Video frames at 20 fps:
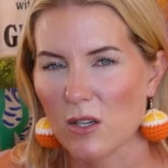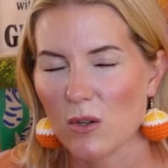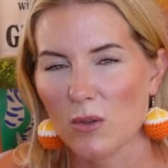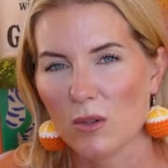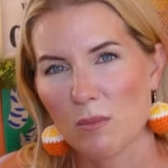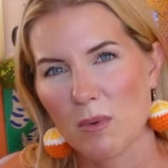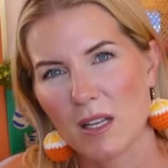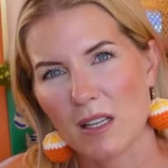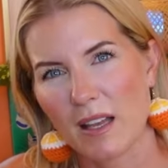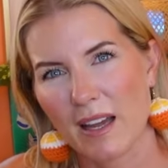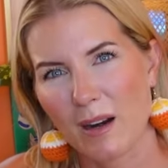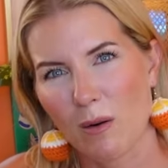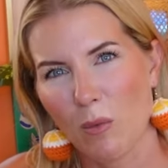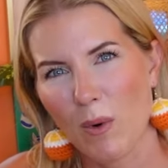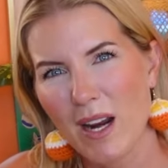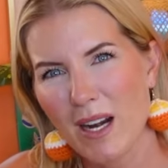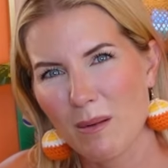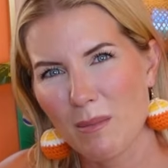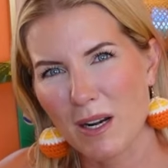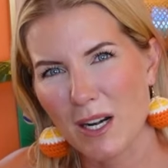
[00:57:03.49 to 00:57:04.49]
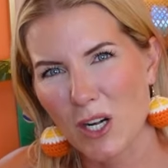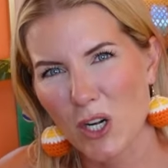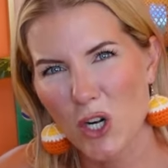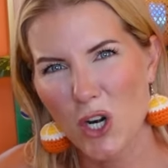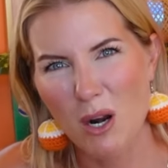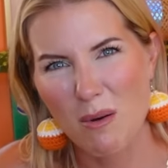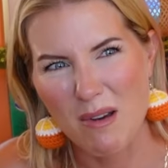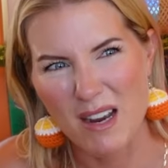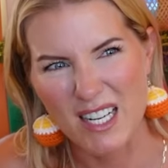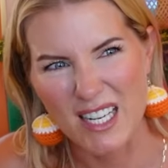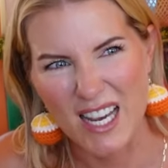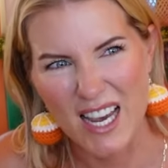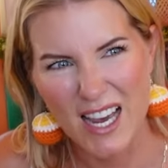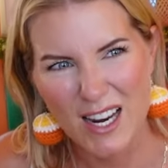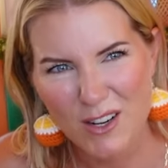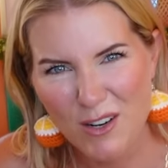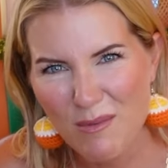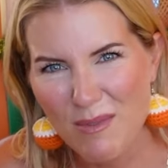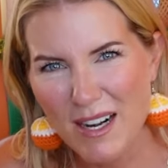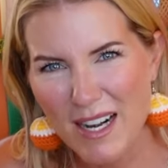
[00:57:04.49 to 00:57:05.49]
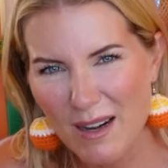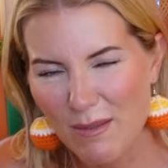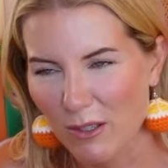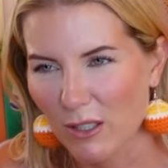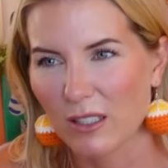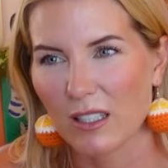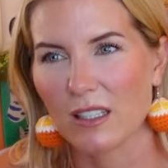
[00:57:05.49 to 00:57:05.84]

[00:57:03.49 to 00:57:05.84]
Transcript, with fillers: you'd be like, wait a minute, you're not my dad, you're my neighbor.